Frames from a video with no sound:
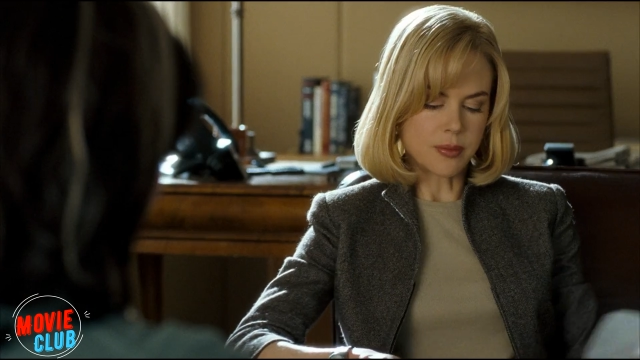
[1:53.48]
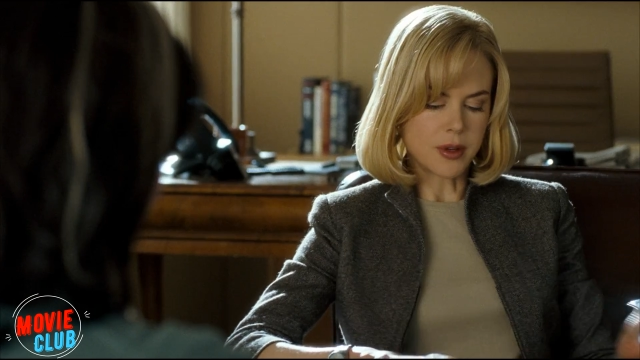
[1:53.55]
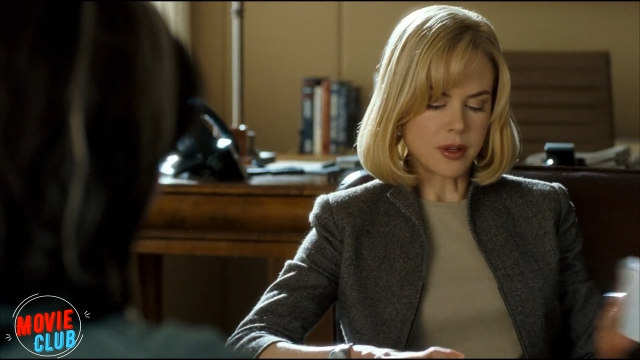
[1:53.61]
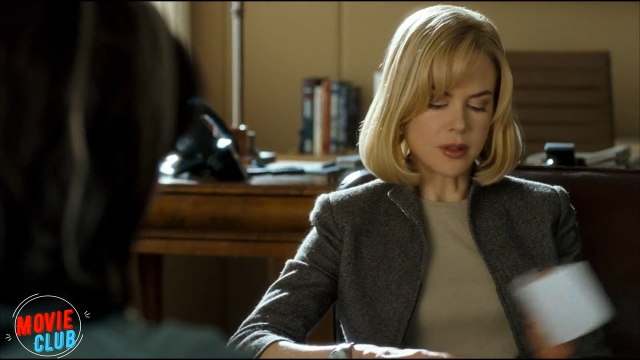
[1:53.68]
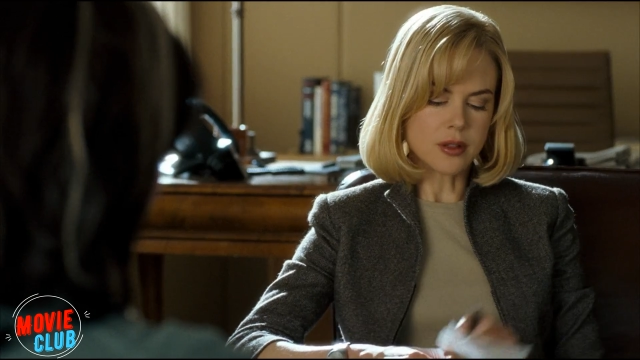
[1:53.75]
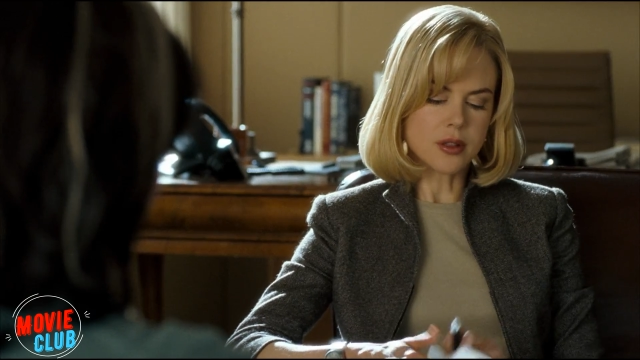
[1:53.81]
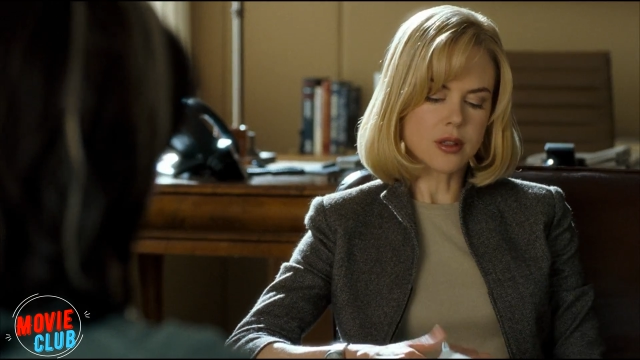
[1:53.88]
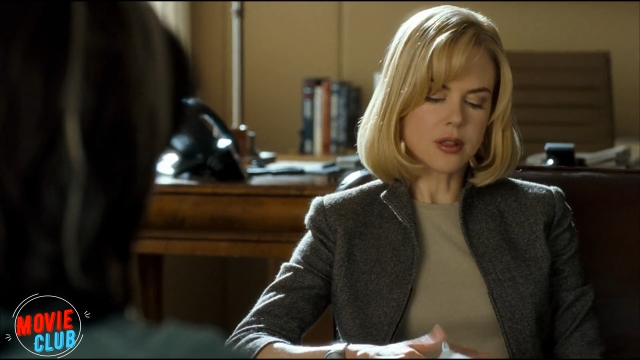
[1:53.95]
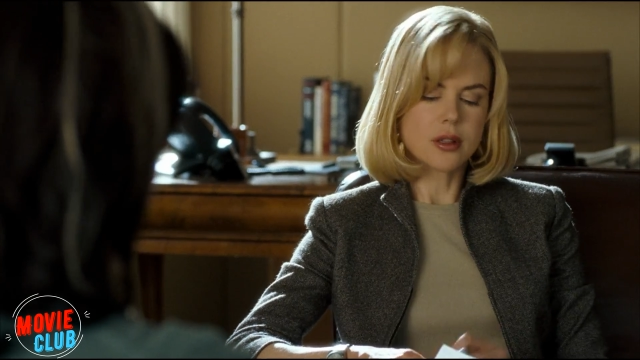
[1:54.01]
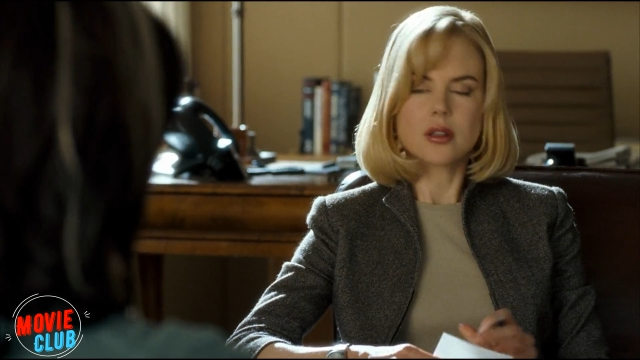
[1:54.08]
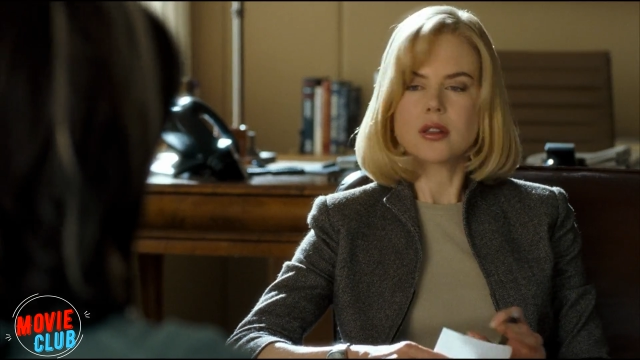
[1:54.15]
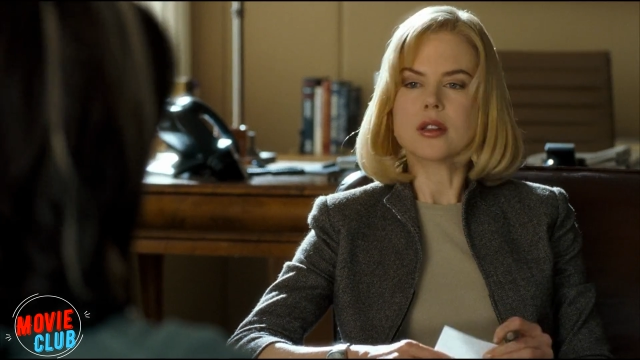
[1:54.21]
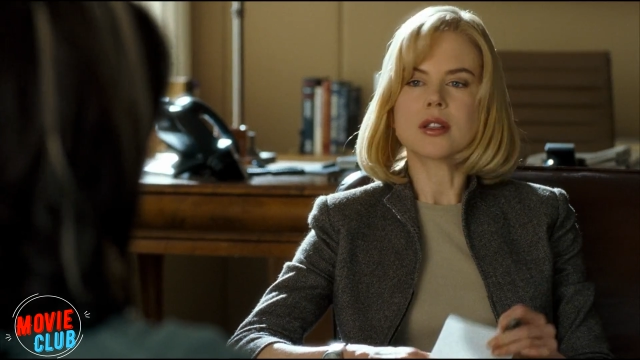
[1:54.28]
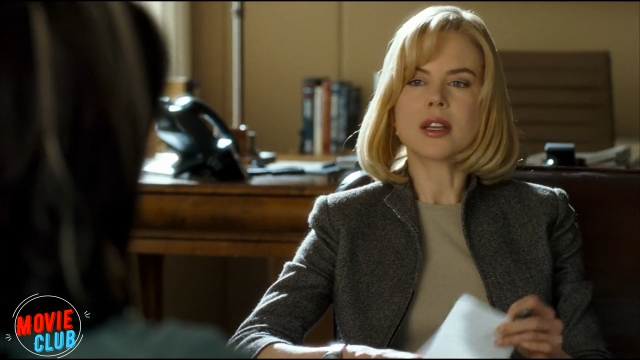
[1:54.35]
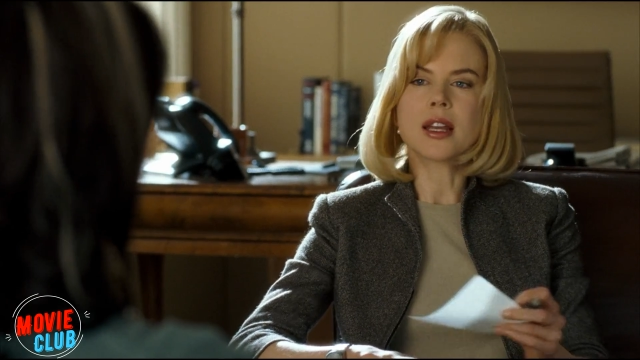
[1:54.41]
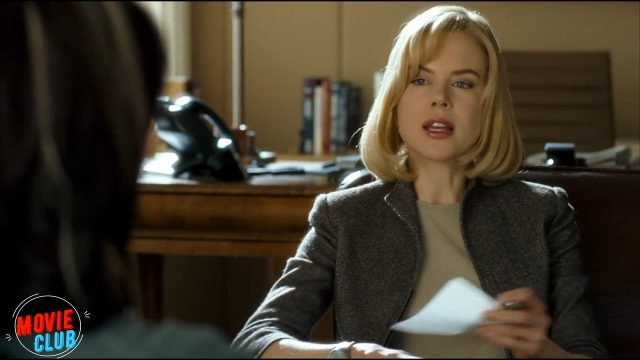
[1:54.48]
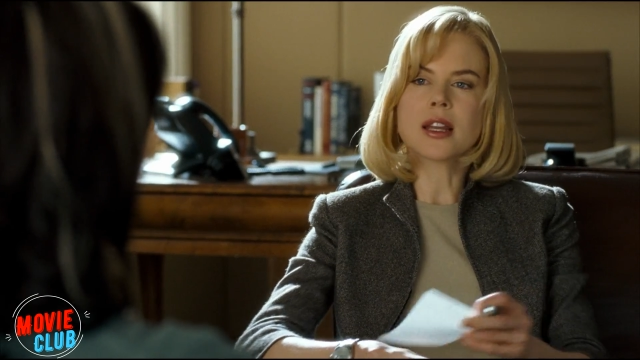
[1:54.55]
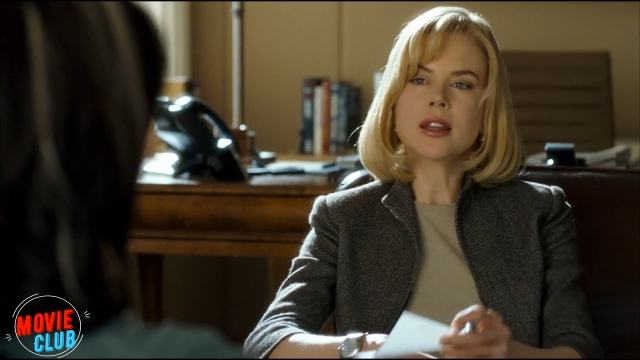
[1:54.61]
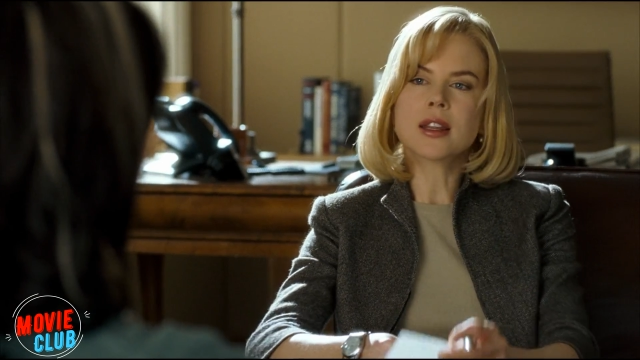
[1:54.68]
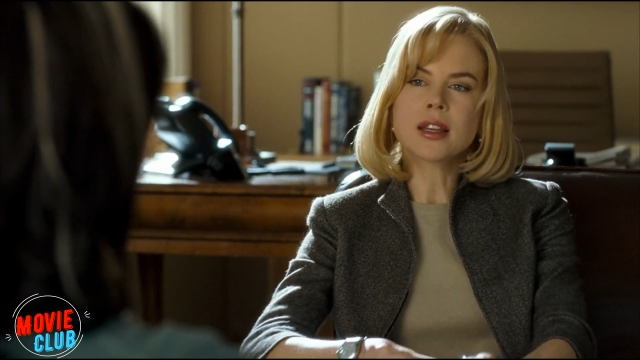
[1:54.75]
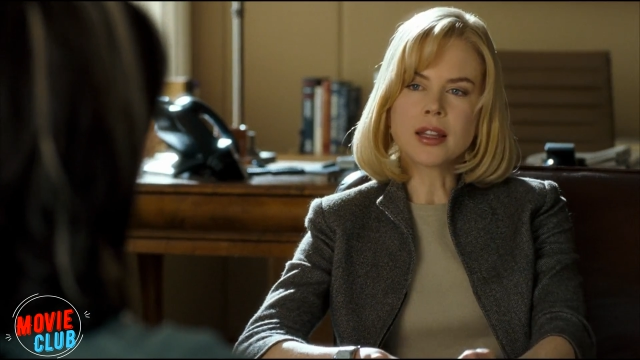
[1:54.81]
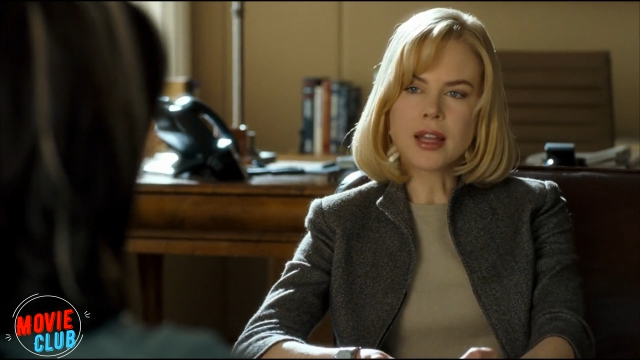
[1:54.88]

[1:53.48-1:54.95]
prescribes her medication